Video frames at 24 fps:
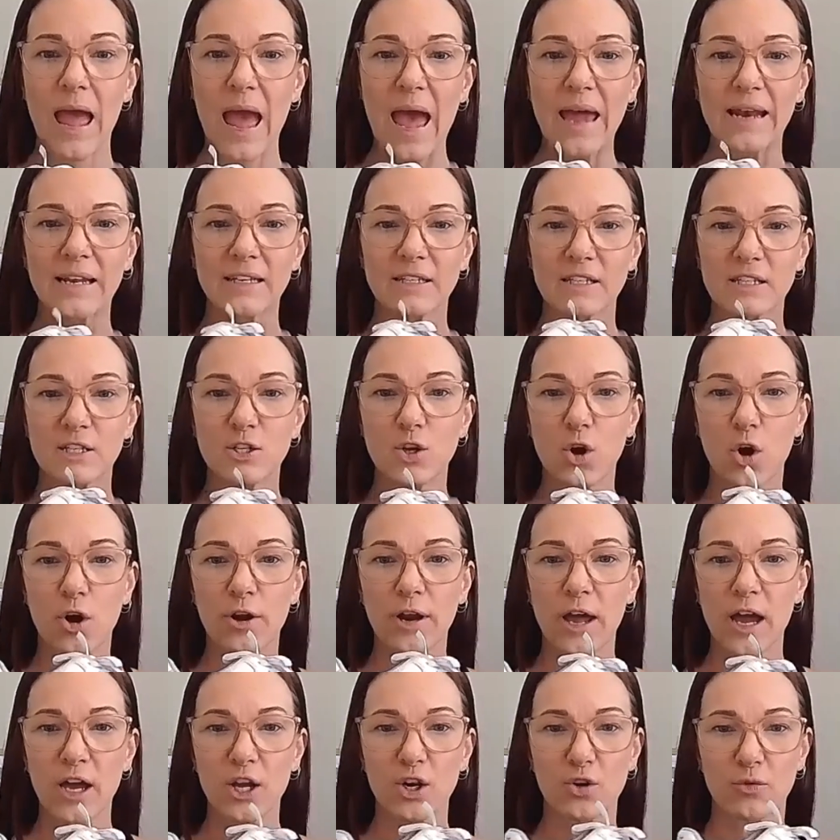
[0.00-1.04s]
And it's
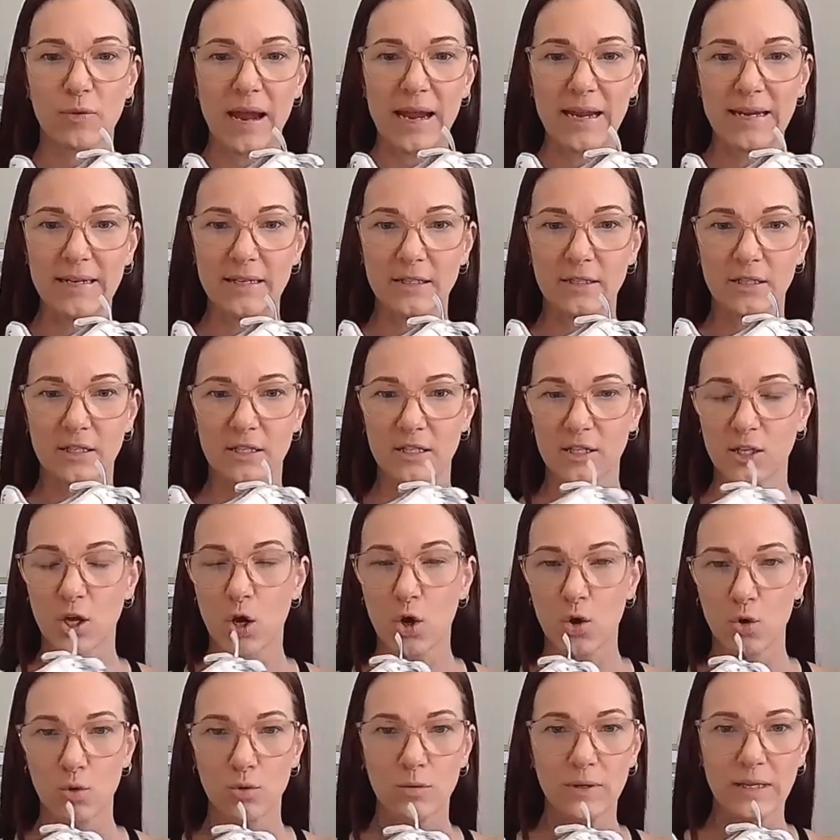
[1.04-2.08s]
not a graded
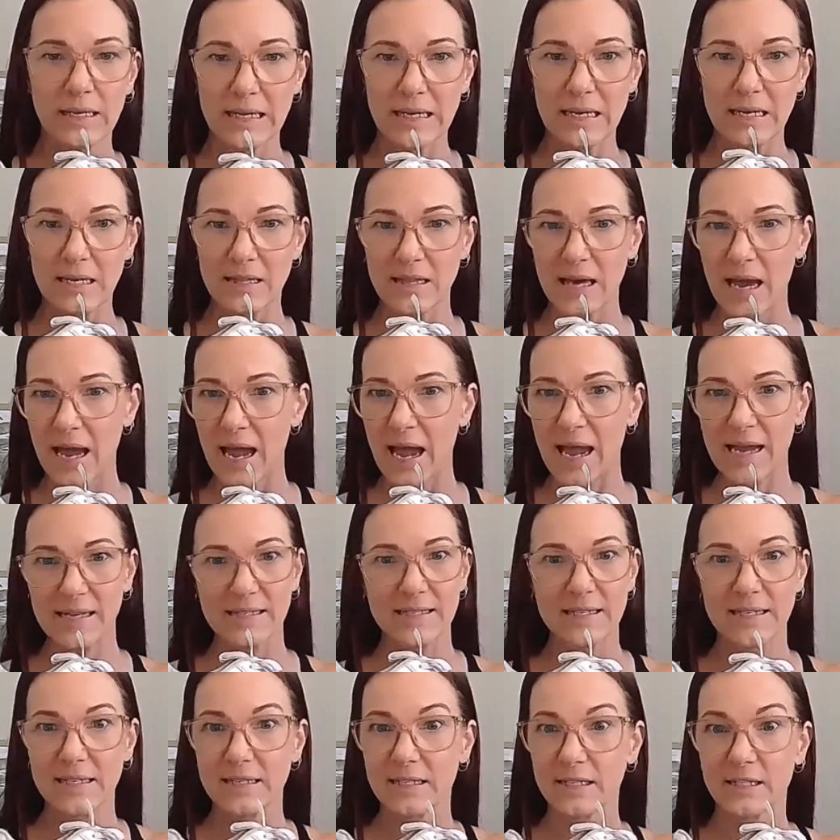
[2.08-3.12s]
sole either,
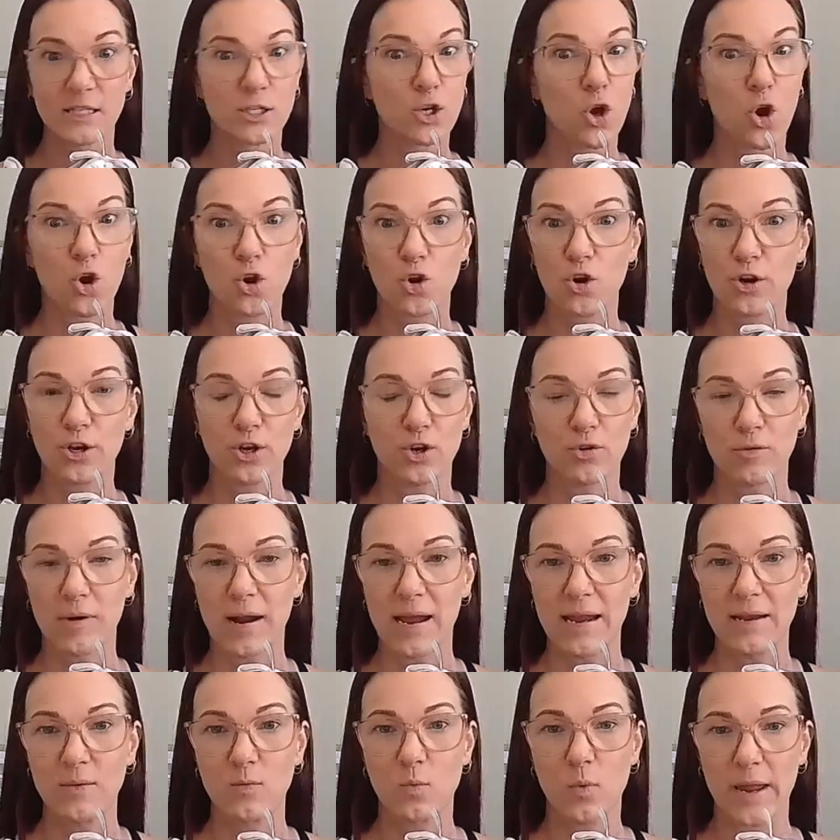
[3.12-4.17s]
as in it's not got a
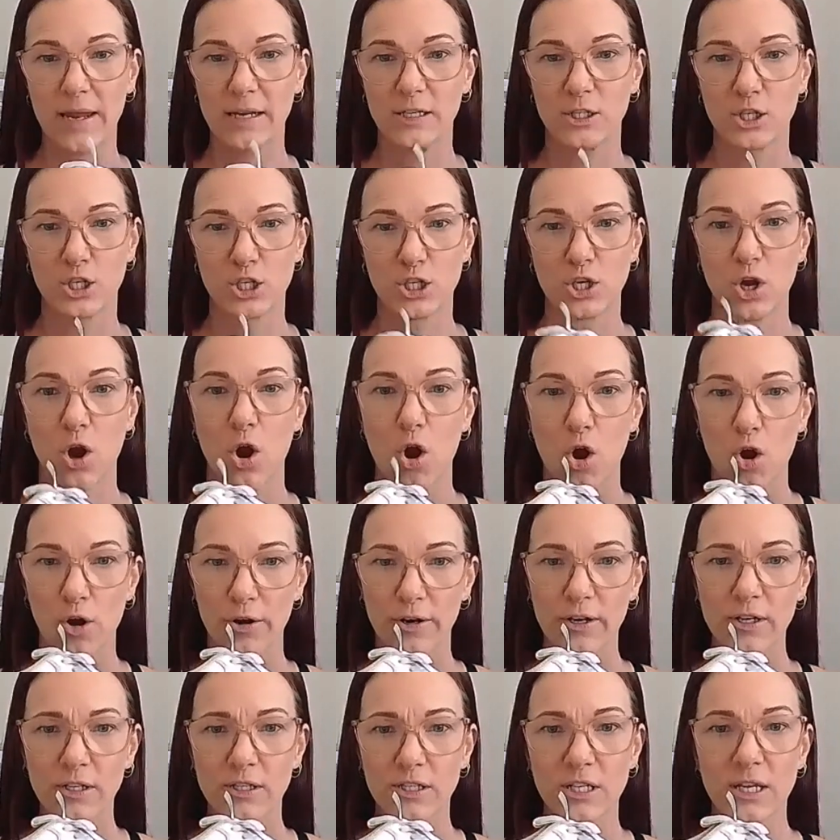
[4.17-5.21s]
great wedge
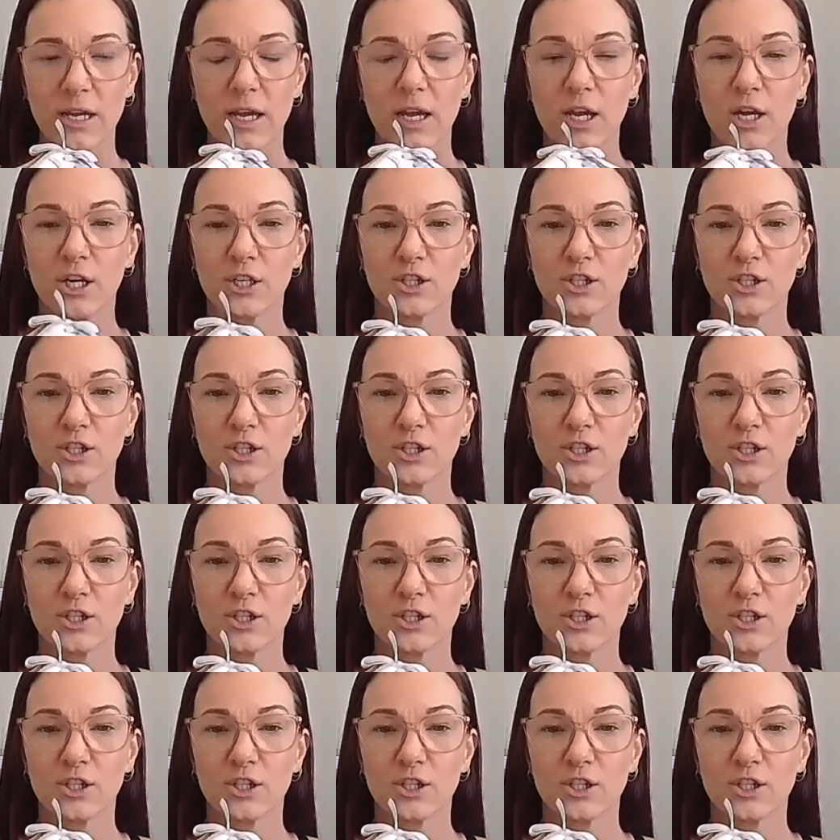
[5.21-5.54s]
on it.